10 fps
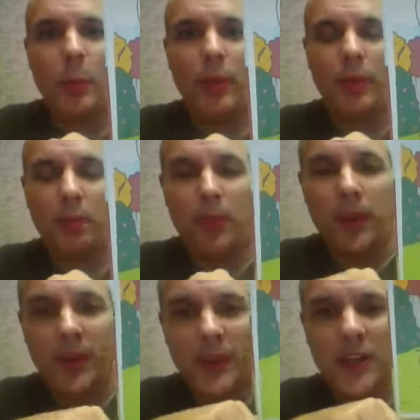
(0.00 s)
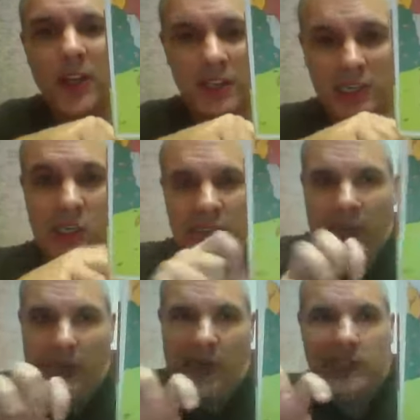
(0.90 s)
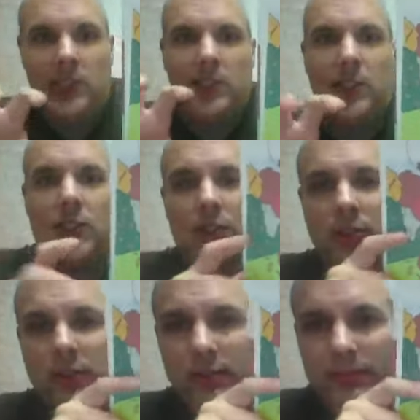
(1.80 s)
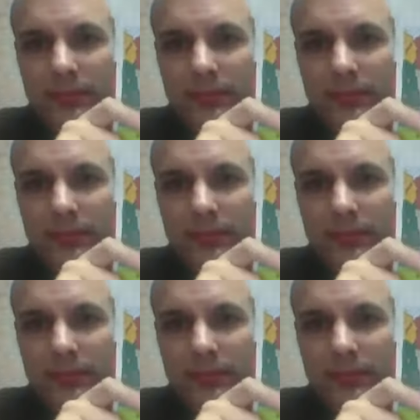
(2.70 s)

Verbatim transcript: with a big crunch.